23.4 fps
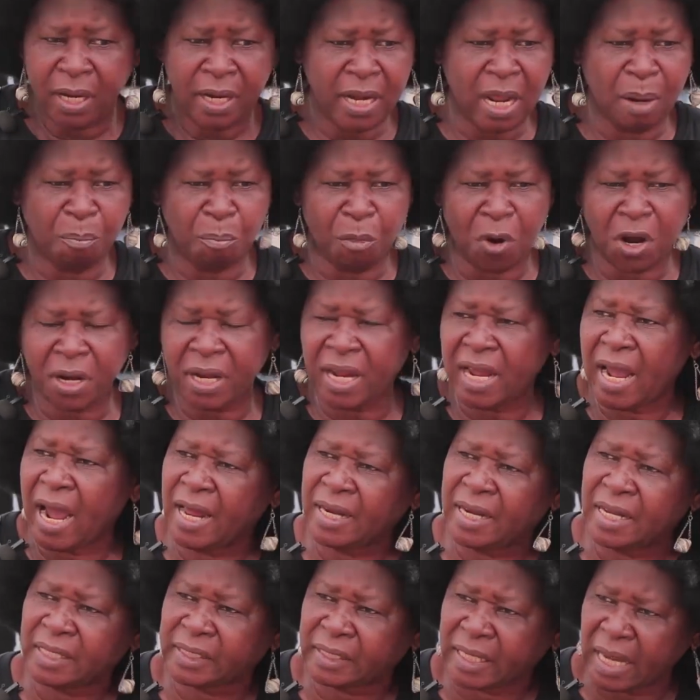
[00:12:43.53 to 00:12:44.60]
The money
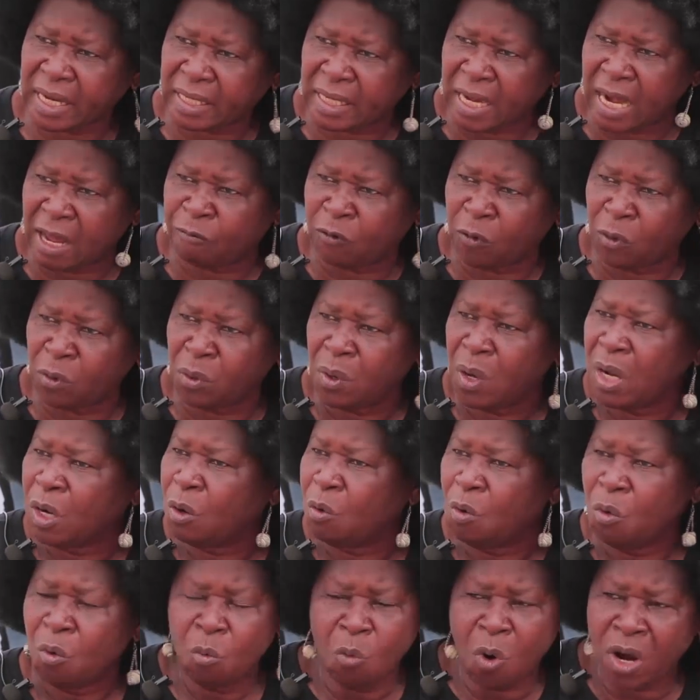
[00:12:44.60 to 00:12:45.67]
at the state level,
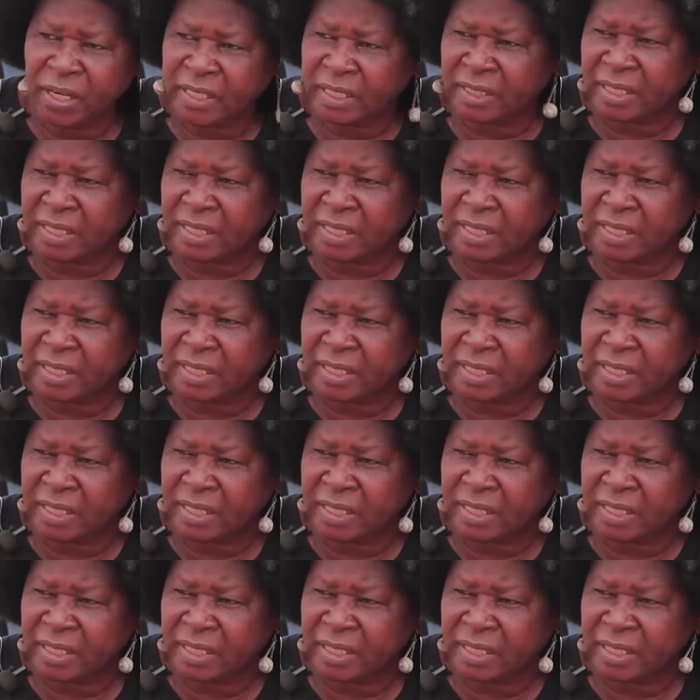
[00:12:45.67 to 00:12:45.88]
what